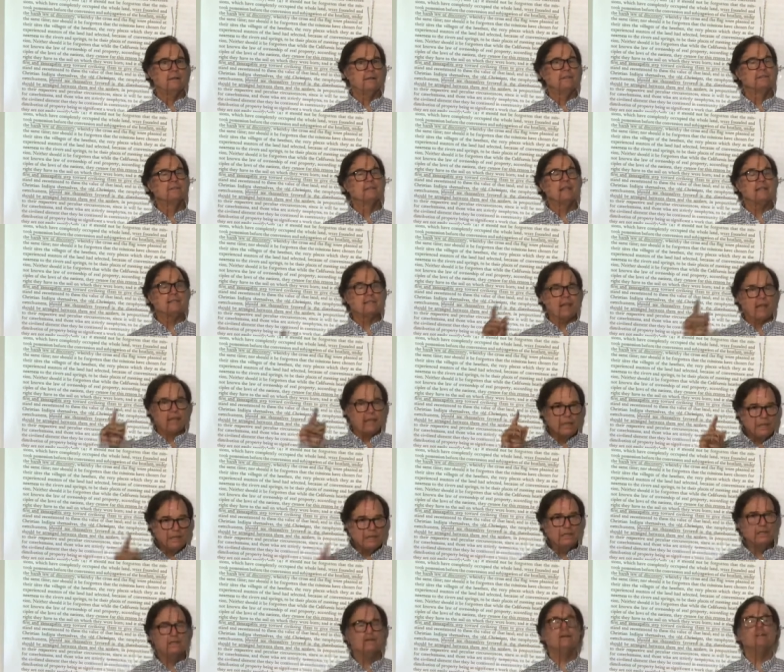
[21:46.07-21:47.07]
that's
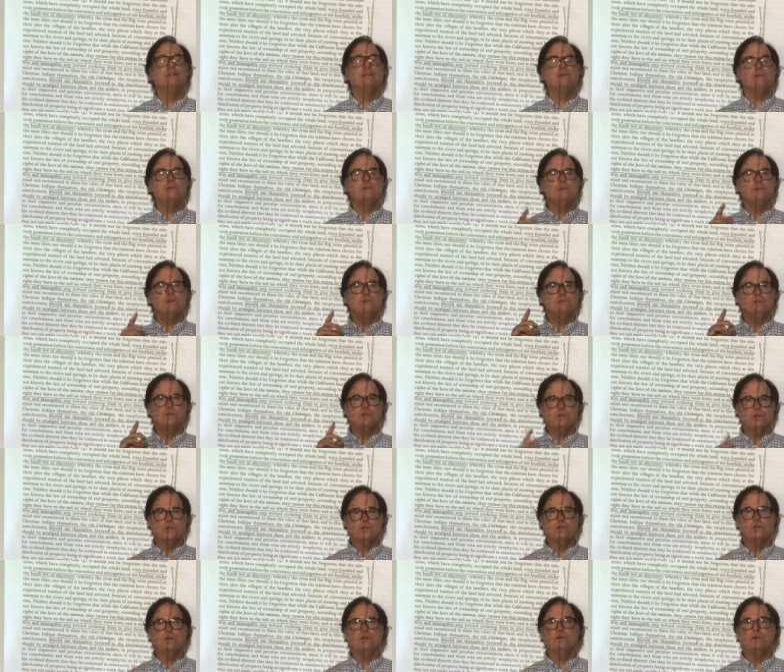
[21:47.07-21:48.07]
a huge,
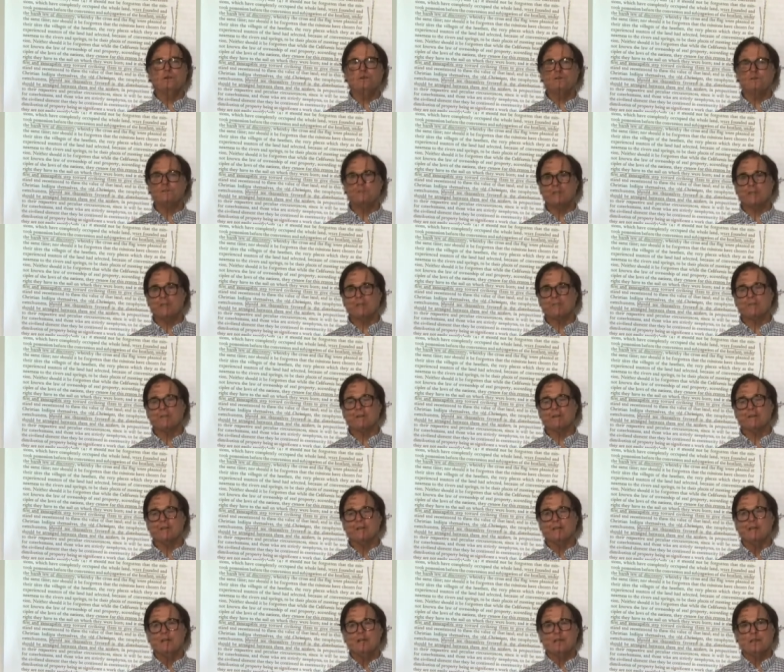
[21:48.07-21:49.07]
huge difference.
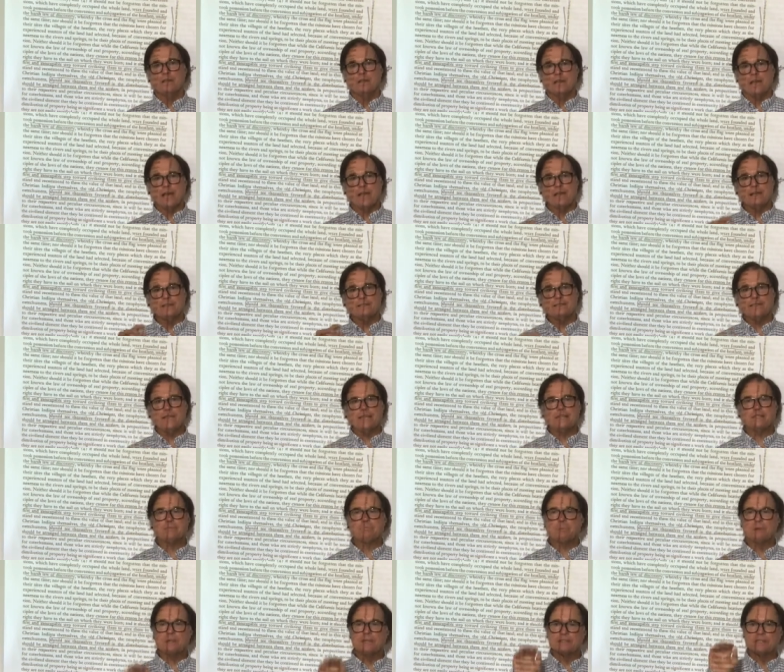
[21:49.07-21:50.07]
United States
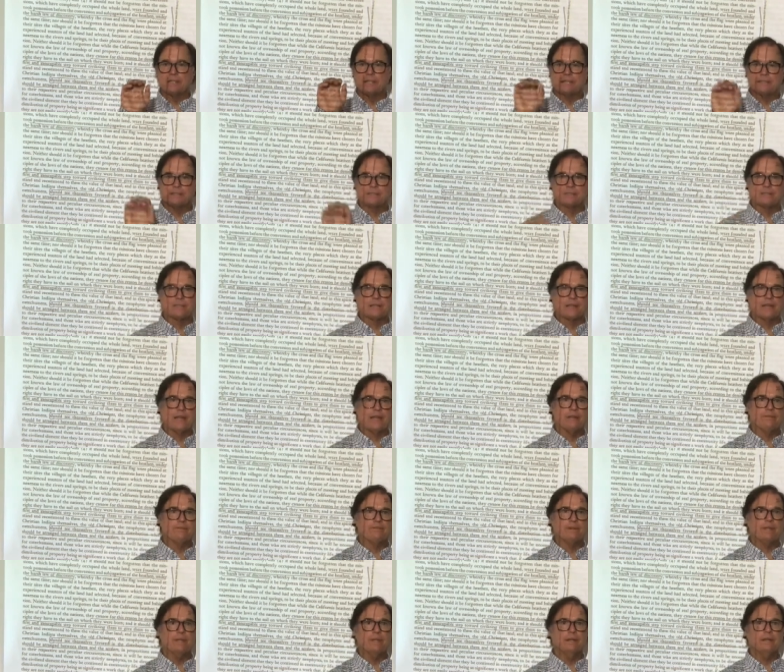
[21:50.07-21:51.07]
brings in
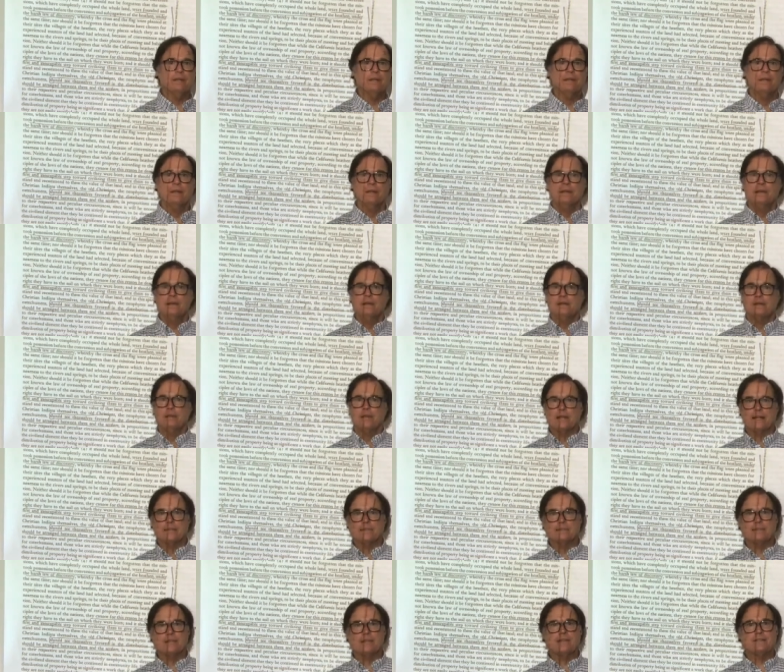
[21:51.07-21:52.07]
slavery. United
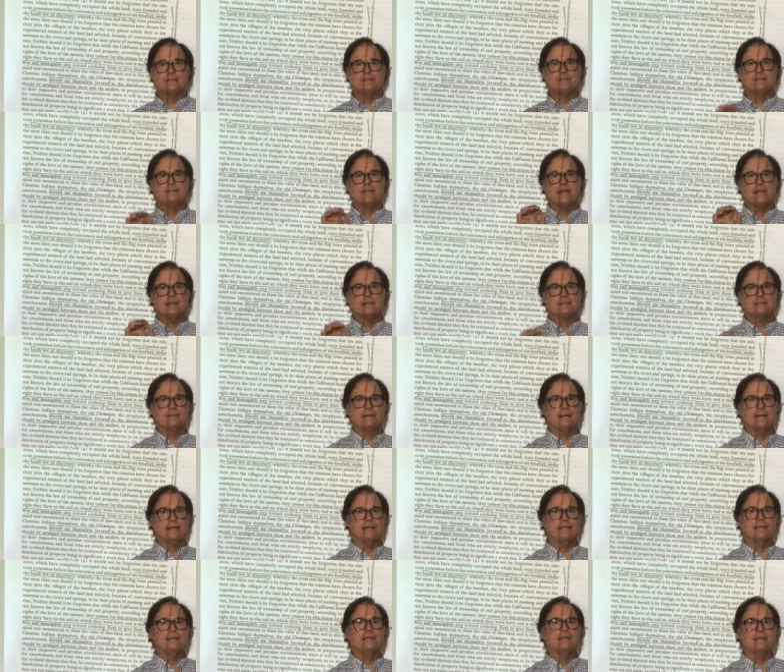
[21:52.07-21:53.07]
States takes
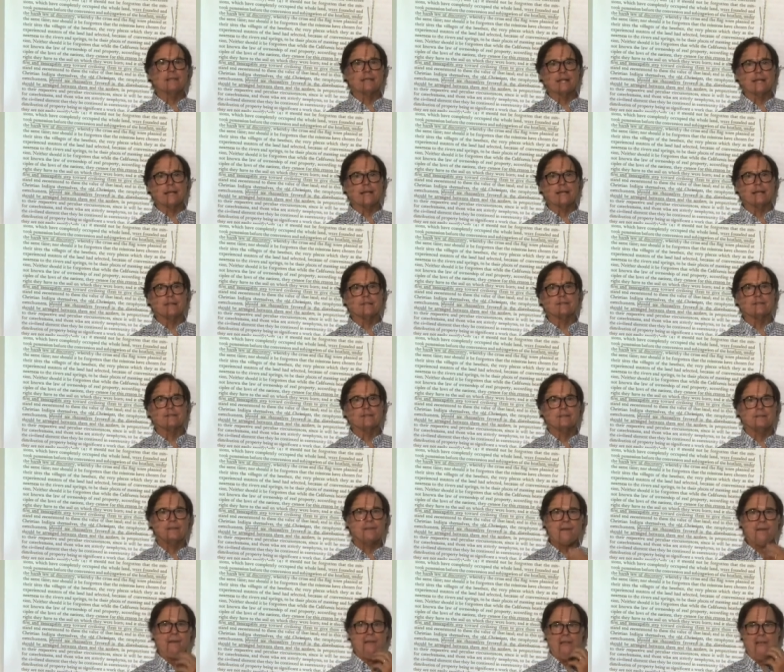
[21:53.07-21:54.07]
away Indian land.
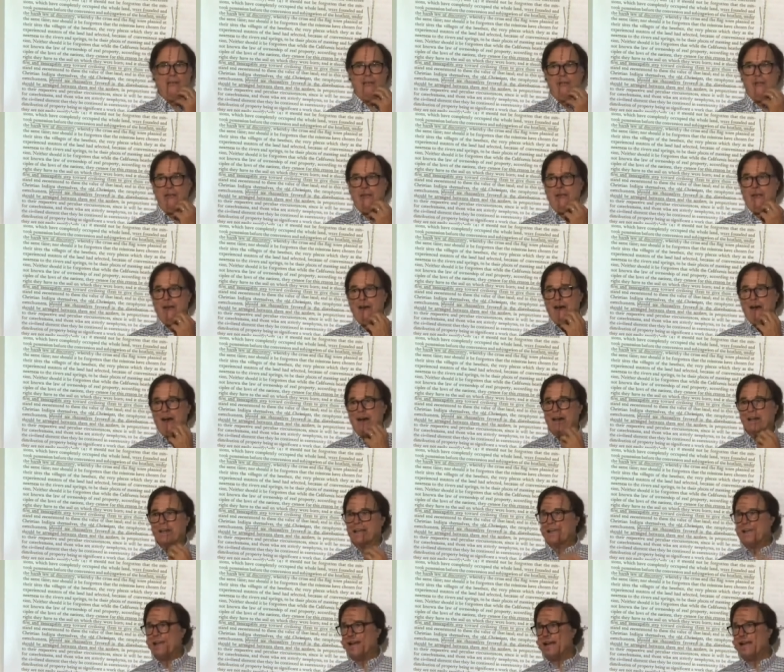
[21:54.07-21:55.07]
Uh,
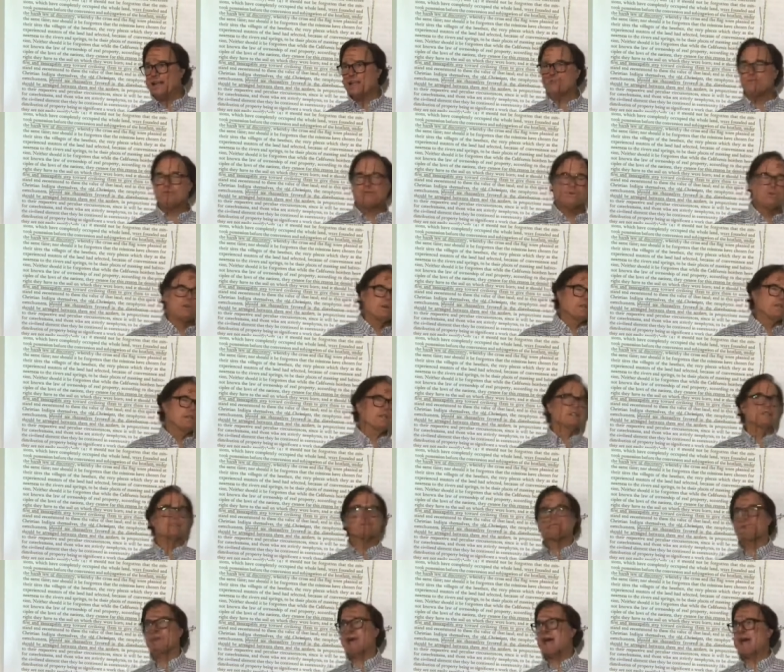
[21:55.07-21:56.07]
California
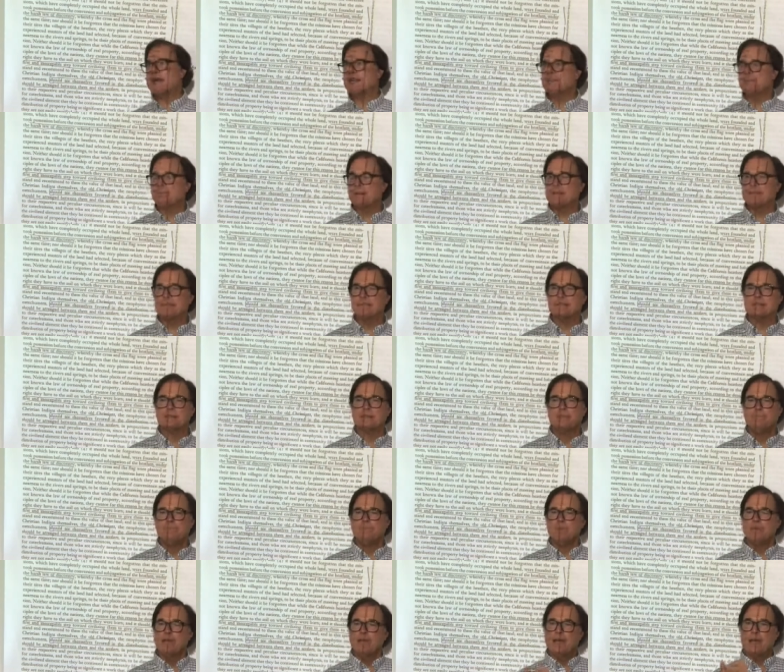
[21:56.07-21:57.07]
is racked by this.
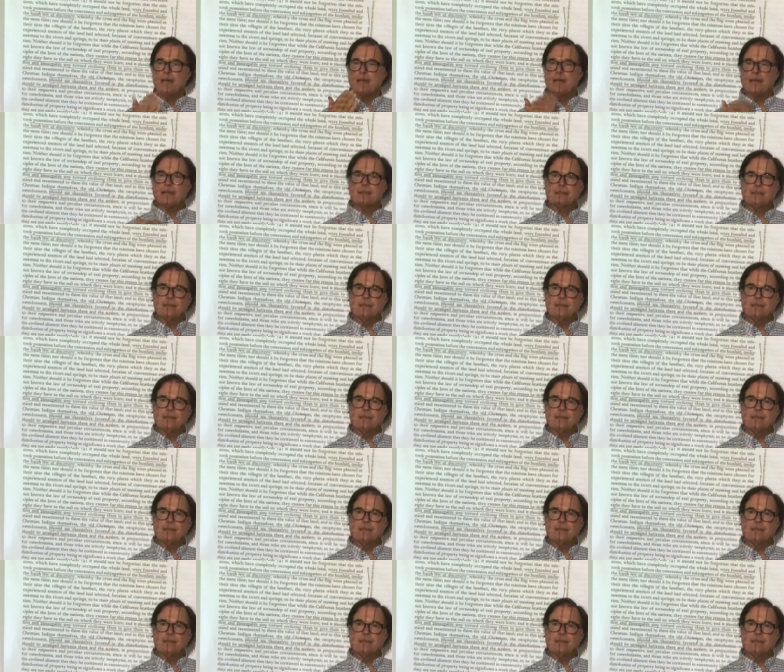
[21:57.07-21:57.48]
And I,